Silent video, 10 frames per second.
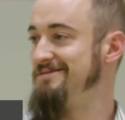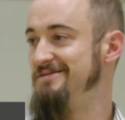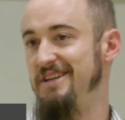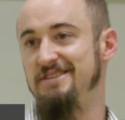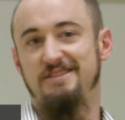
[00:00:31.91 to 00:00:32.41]

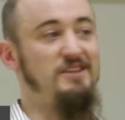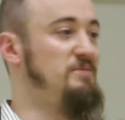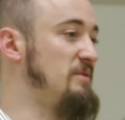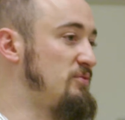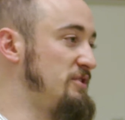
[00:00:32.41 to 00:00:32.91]
It's going to
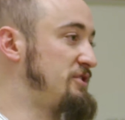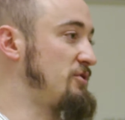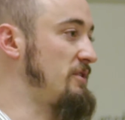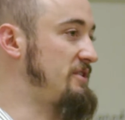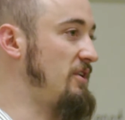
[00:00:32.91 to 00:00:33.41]
be a pretty
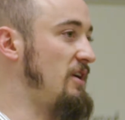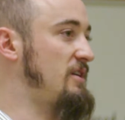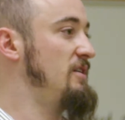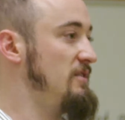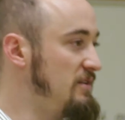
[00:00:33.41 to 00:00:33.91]
short
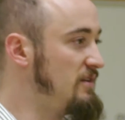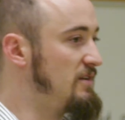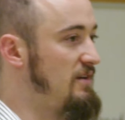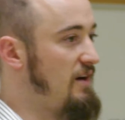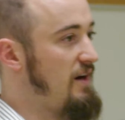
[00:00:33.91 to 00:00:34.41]
talk.
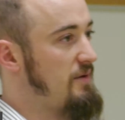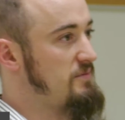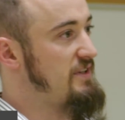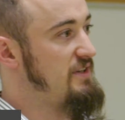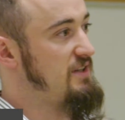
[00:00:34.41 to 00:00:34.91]

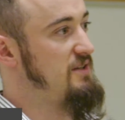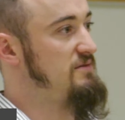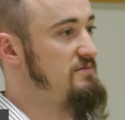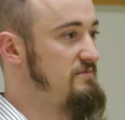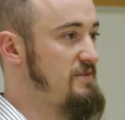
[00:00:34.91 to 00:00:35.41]
I'm going to
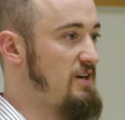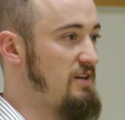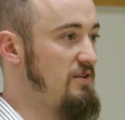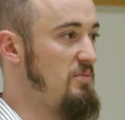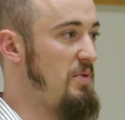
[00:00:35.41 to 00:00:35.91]
talk a
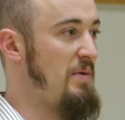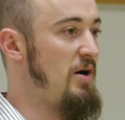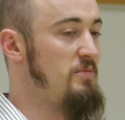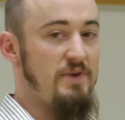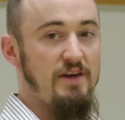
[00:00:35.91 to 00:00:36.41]
little bit
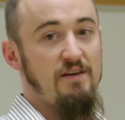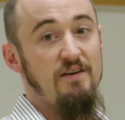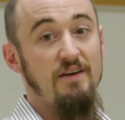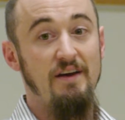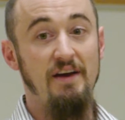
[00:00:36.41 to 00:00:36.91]
about
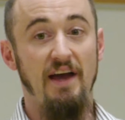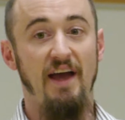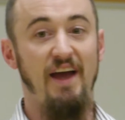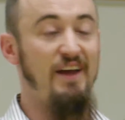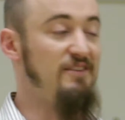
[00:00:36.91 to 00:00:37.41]
me
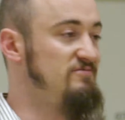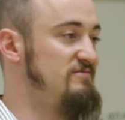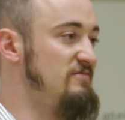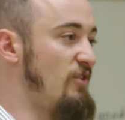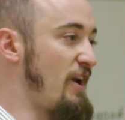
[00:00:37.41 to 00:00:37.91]
and
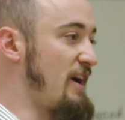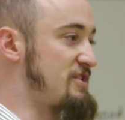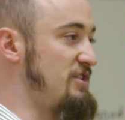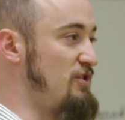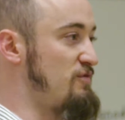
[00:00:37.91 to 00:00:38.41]
what I
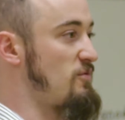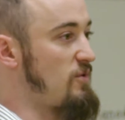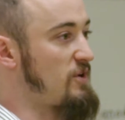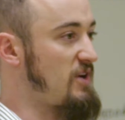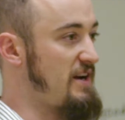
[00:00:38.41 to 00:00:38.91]
actually do for
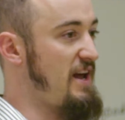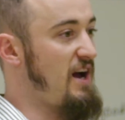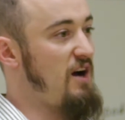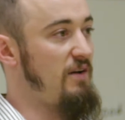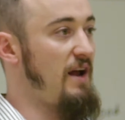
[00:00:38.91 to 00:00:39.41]
work right
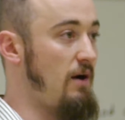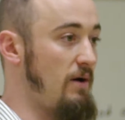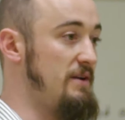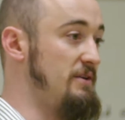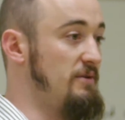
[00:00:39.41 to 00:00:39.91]
now and how
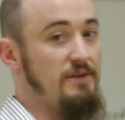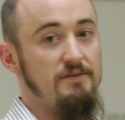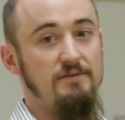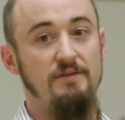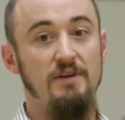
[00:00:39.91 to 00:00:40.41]
I do it,
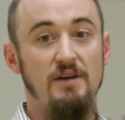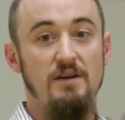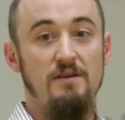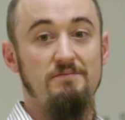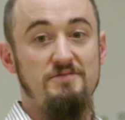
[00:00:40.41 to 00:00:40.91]
and
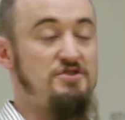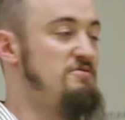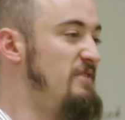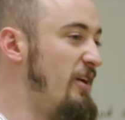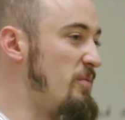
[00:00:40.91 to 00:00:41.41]

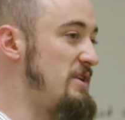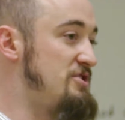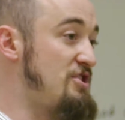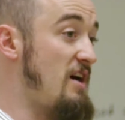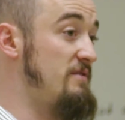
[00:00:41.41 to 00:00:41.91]
a little bit
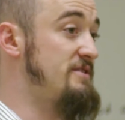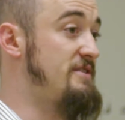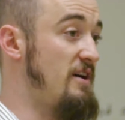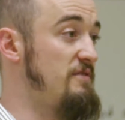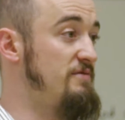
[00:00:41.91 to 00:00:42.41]
of Java
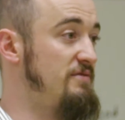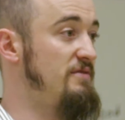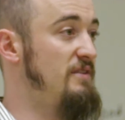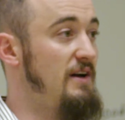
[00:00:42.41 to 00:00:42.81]
stuff.